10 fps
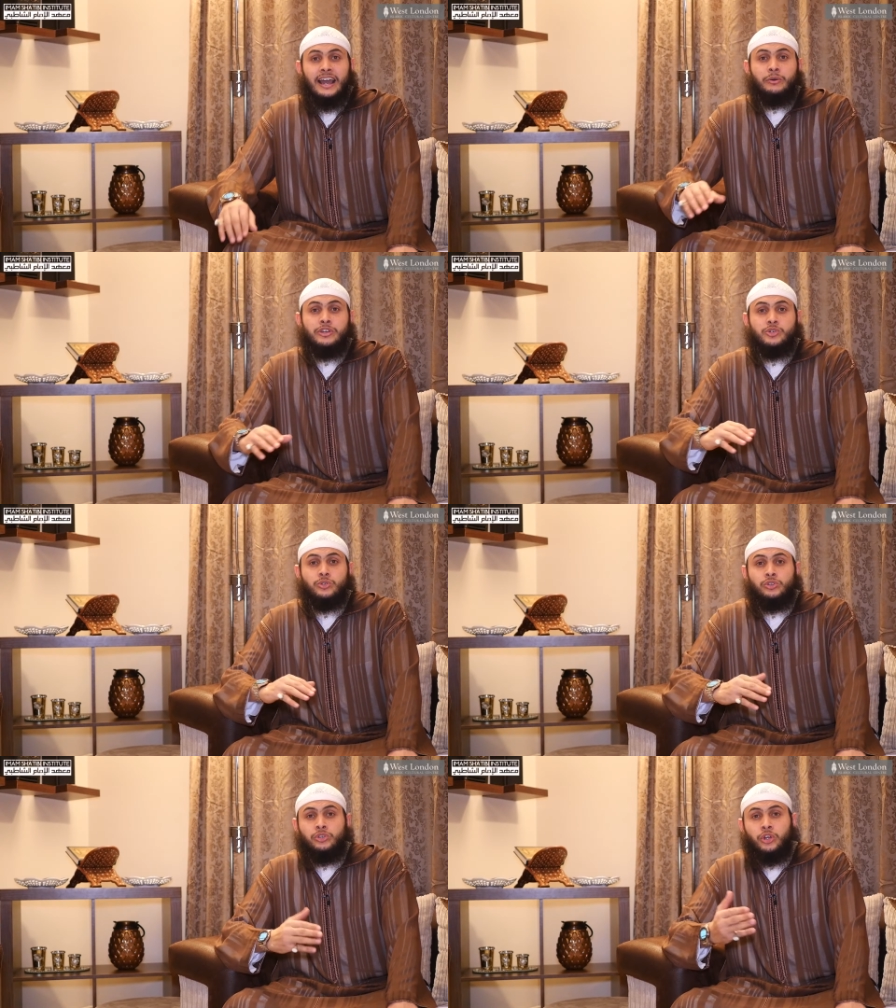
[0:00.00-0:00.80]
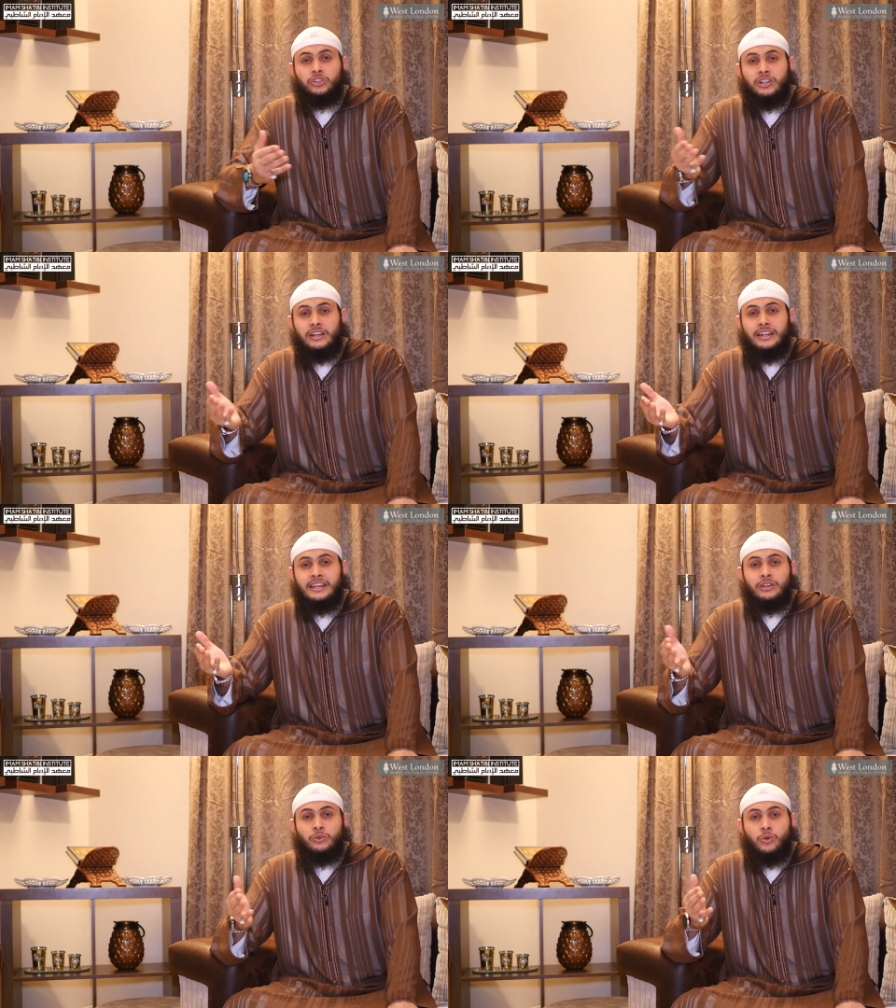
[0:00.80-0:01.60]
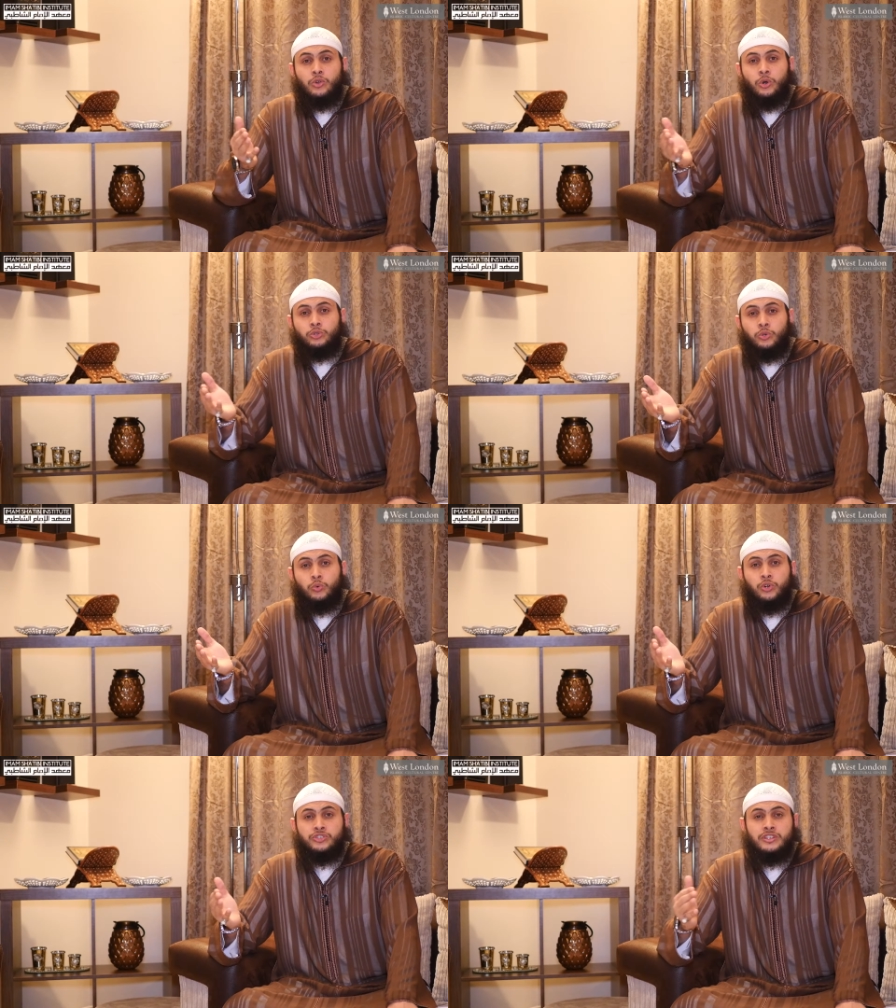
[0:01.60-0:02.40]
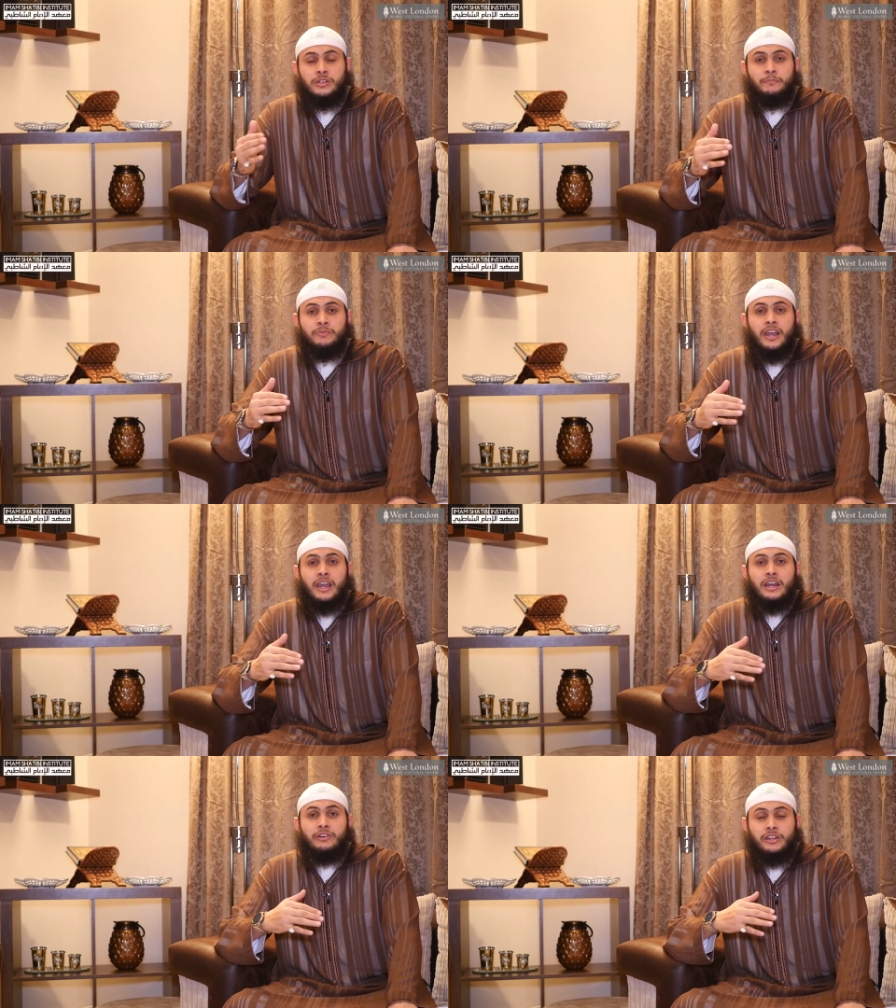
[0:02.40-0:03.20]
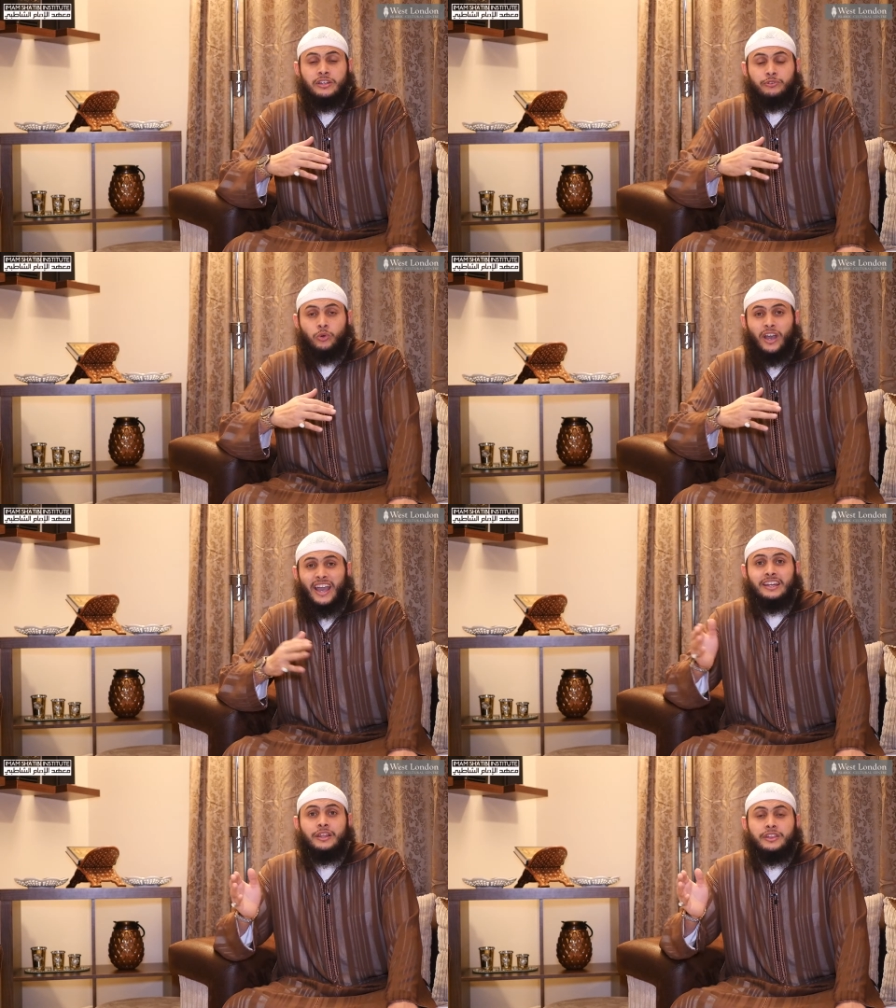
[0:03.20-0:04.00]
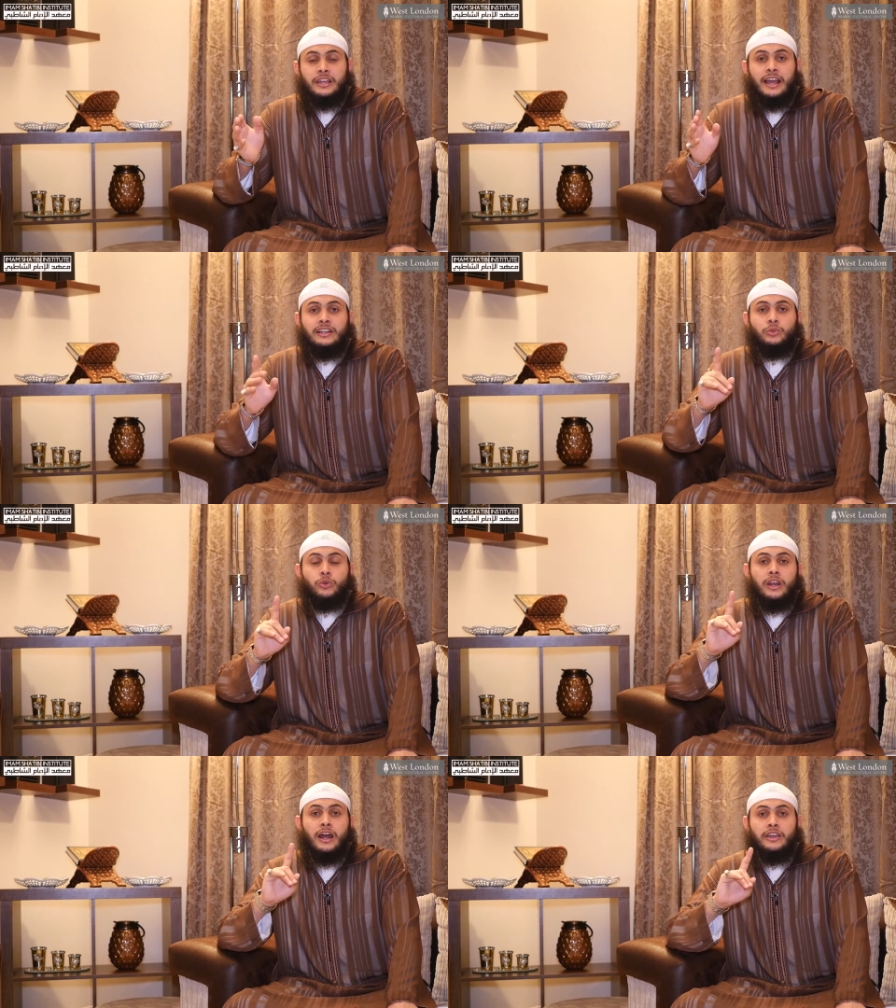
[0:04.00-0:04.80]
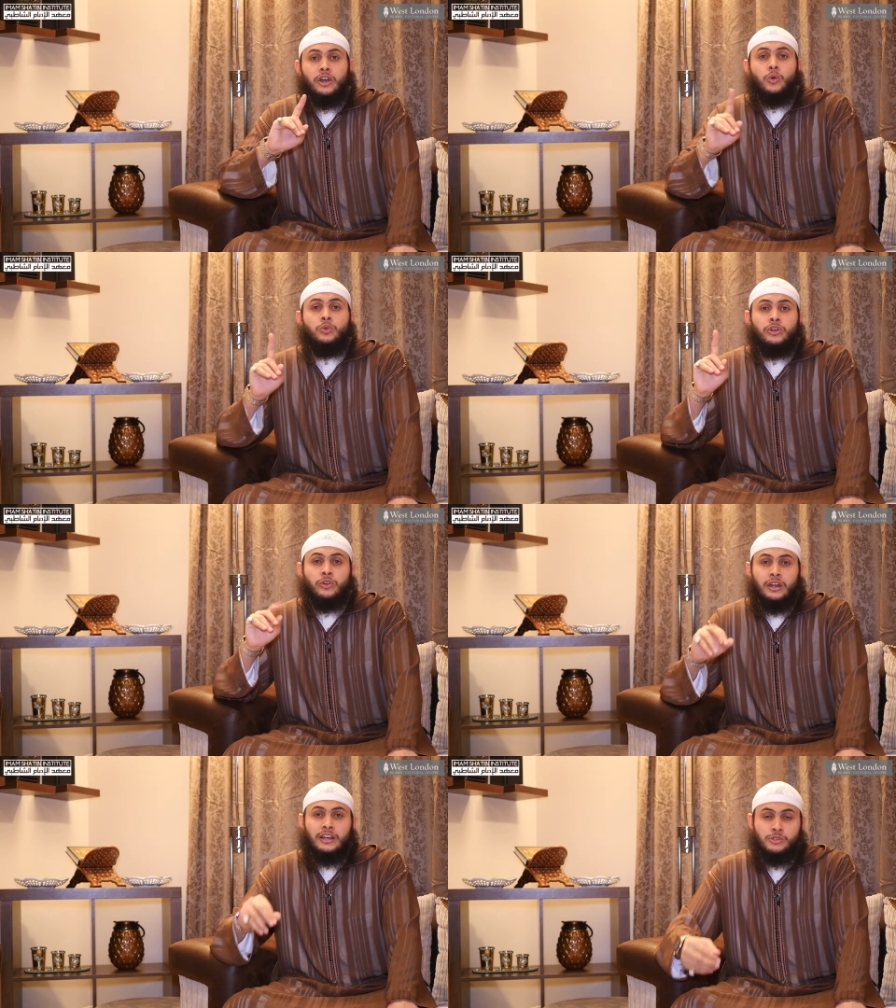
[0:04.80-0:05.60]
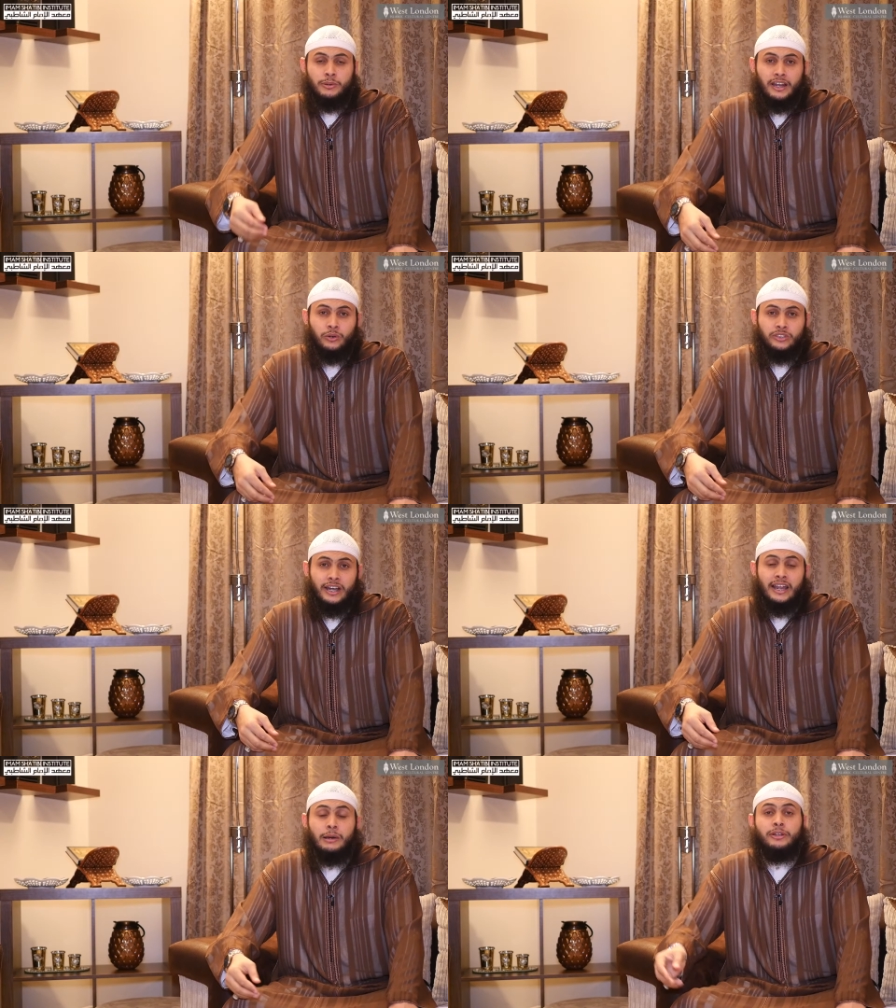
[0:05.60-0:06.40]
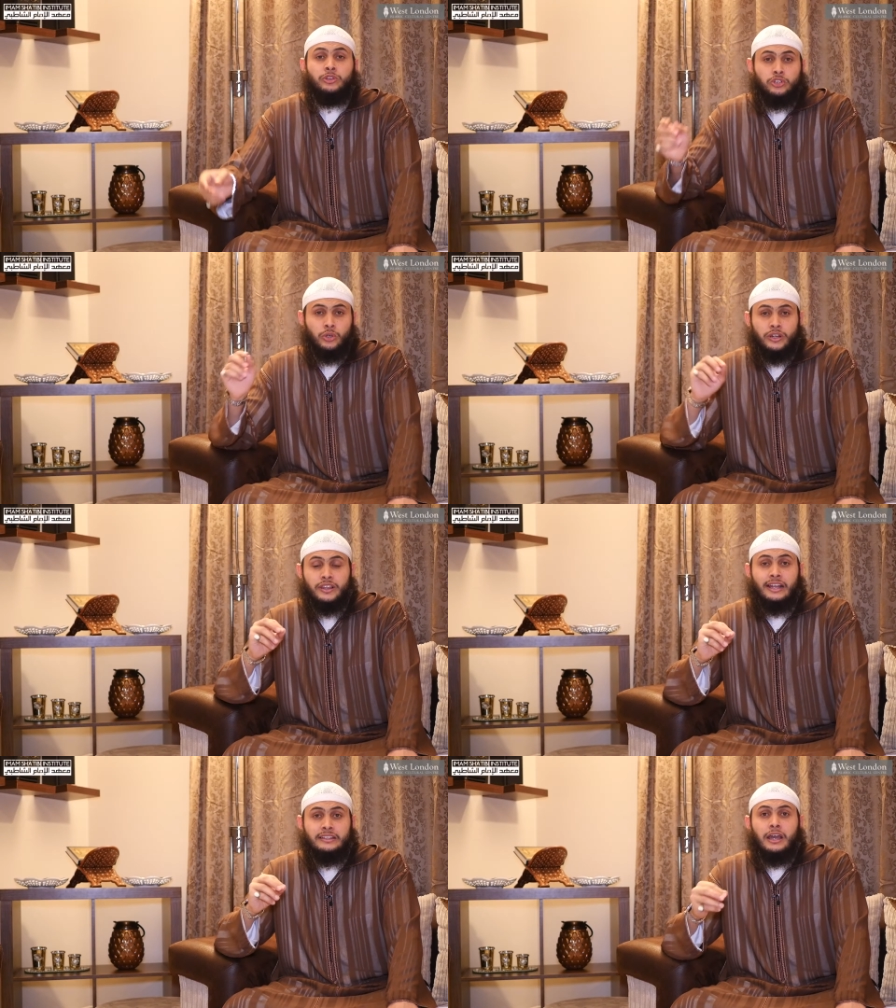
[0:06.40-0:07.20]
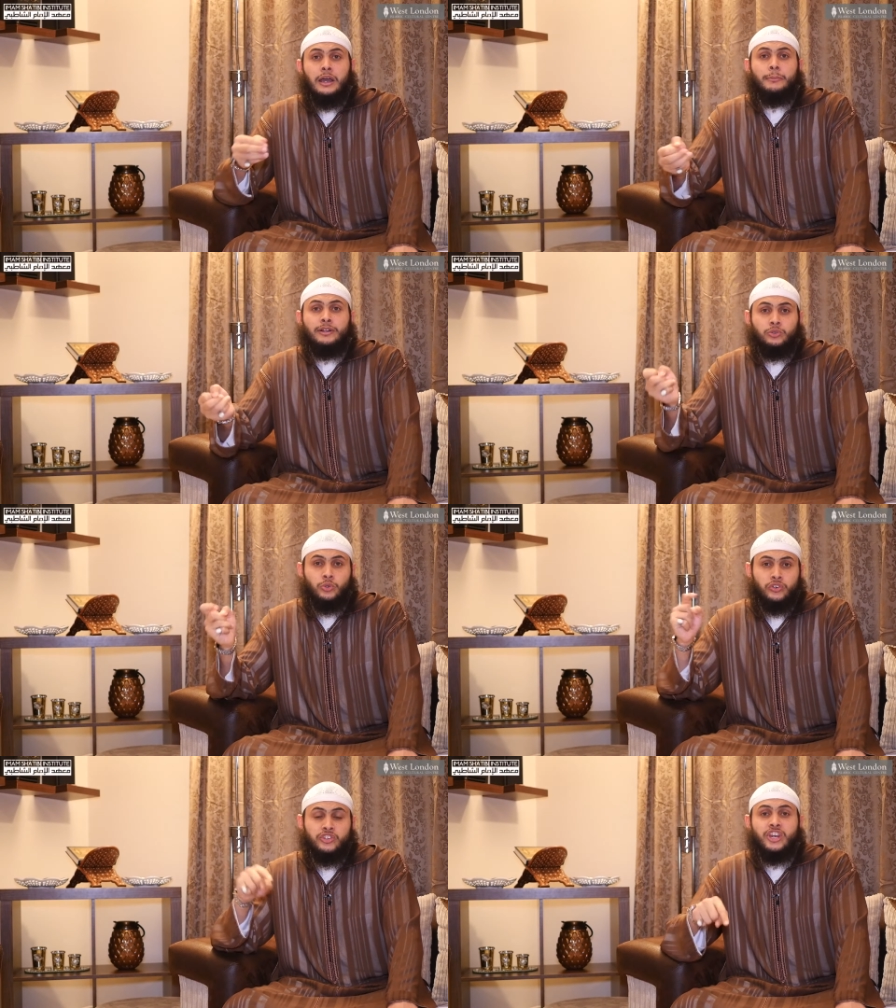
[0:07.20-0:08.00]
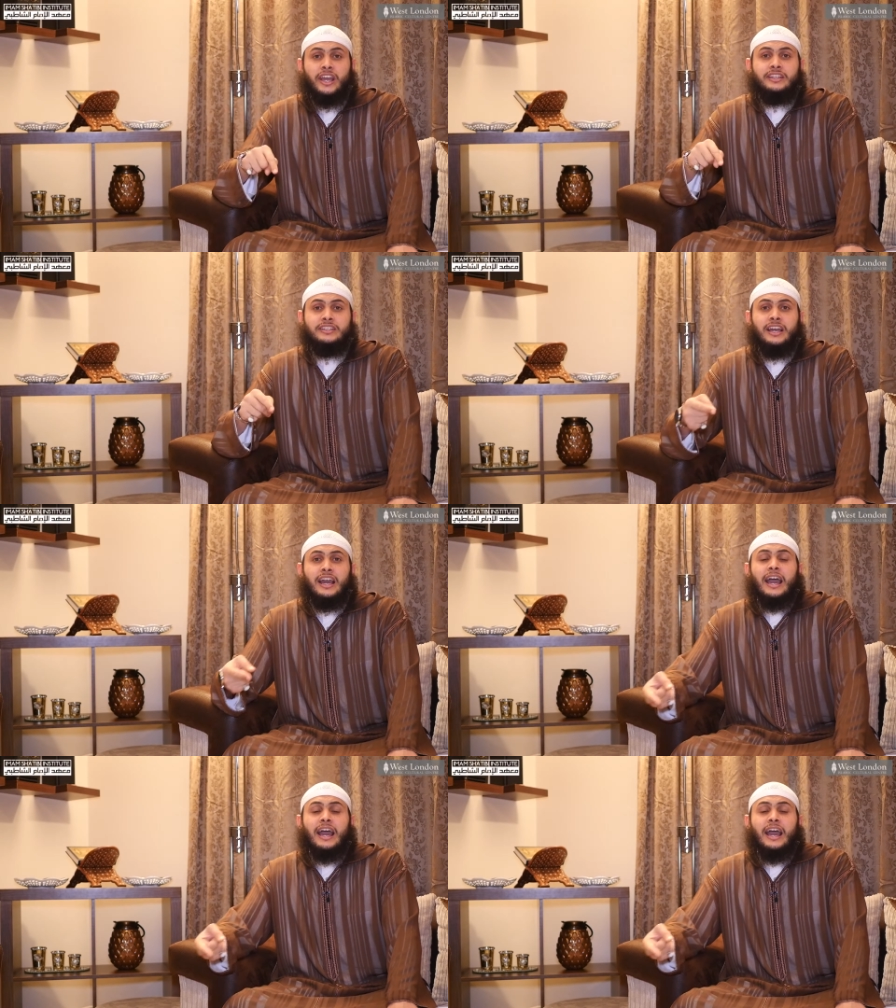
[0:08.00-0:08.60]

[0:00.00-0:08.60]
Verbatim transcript: and how he should not lean or go towards them eh, for anything and to rely only on Allah subhanahu wa ta'ala. But not only that, but to reject